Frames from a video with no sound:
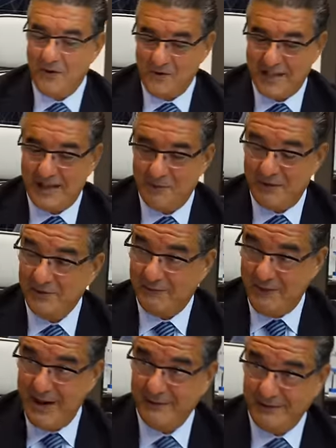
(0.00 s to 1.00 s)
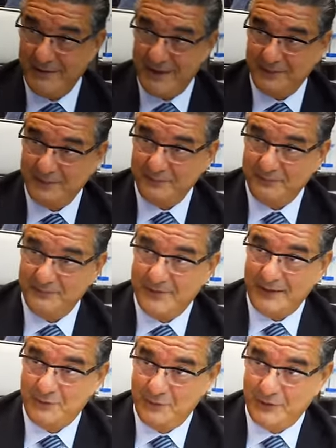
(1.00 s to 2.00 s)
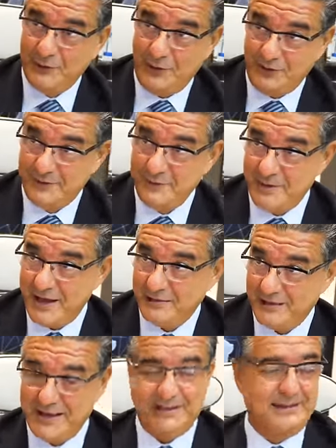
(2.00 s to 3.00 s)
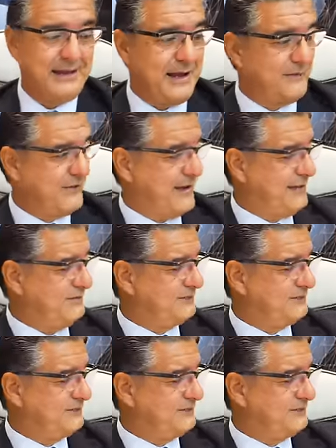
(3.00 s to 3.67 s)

Okay, one final item. All right. We talked about last time, right?